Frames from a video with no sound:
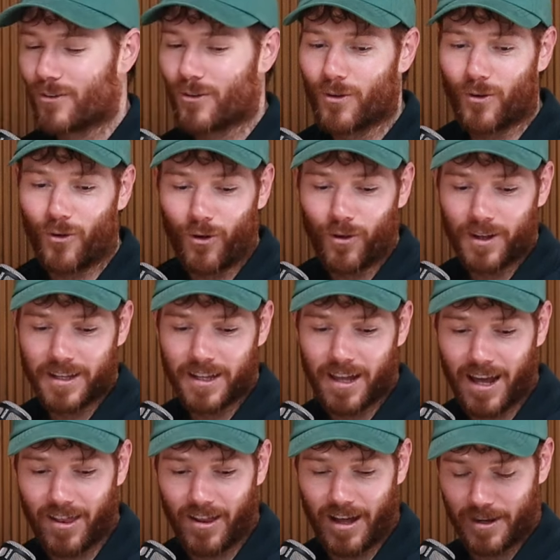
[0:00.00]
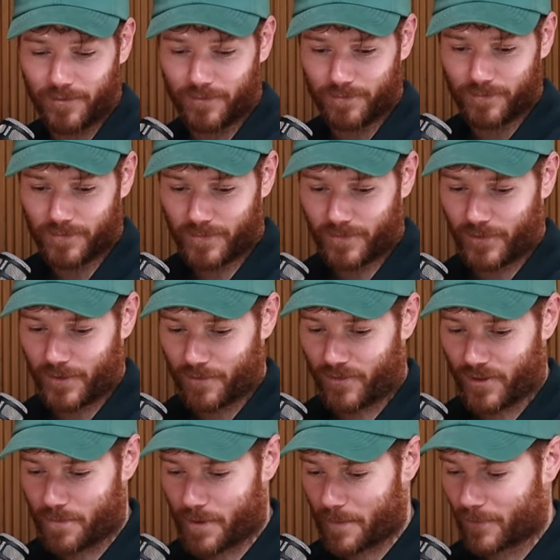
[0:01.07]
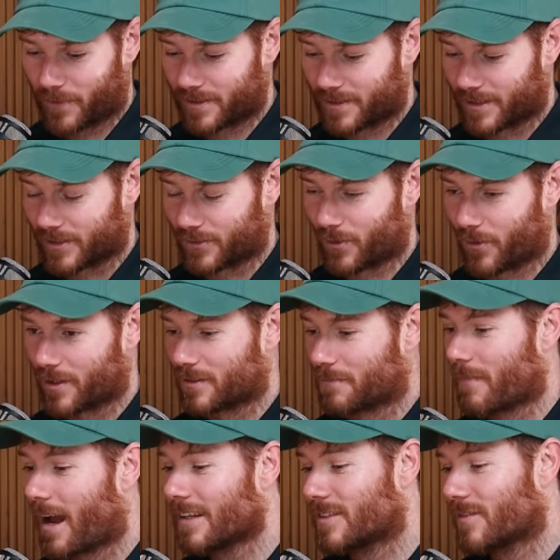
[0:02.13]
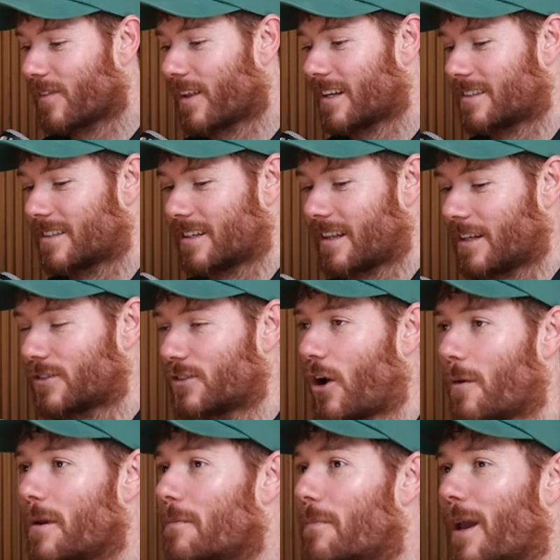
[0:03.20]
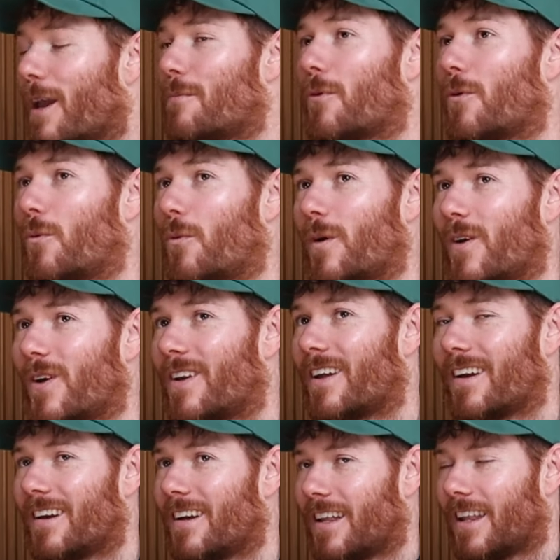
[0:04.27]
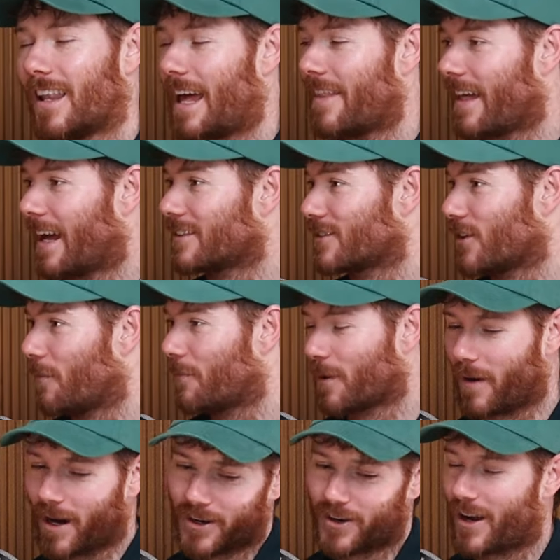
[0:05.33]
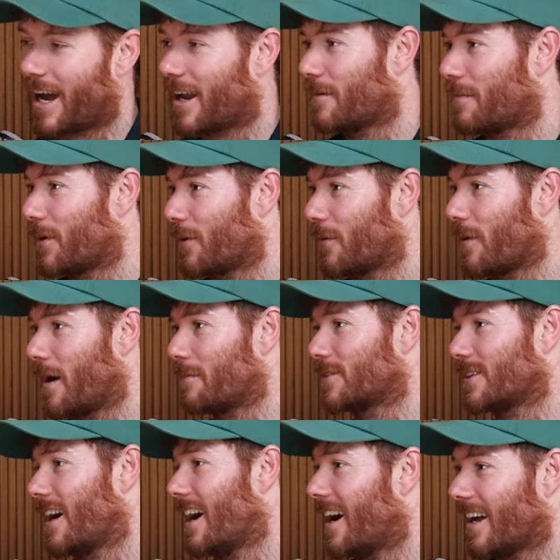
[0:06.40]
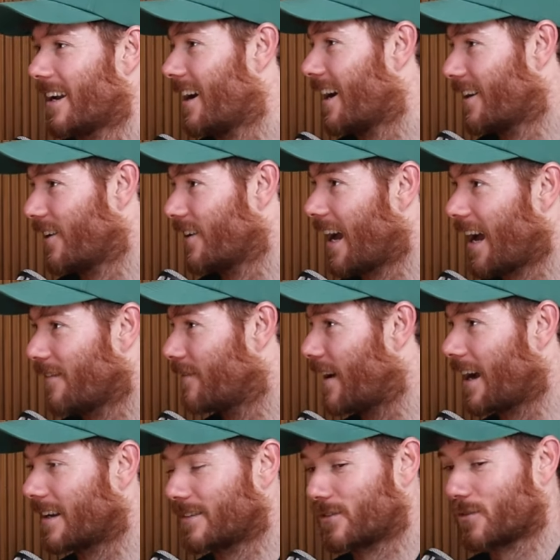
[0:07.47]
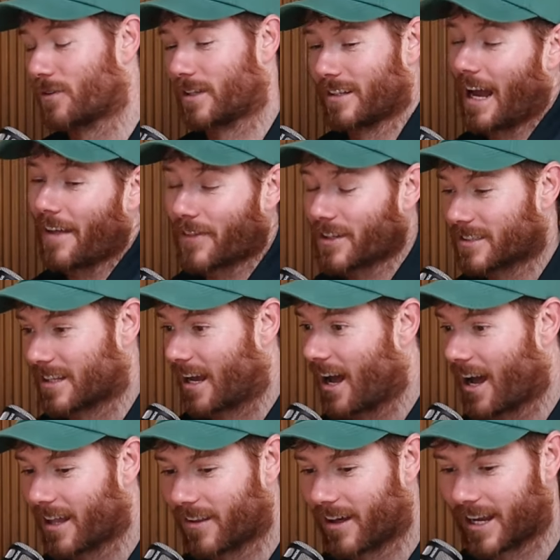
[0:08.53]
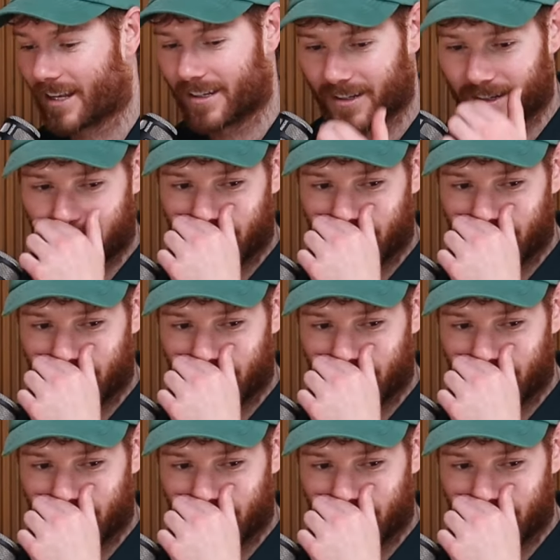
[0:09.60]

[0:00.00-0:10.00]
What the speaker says: all in that, like for the people listening as well, there's a massive lesson in that. So many people would let that stop them. I don't know how to build a website. I don't have access to all the, at the start, like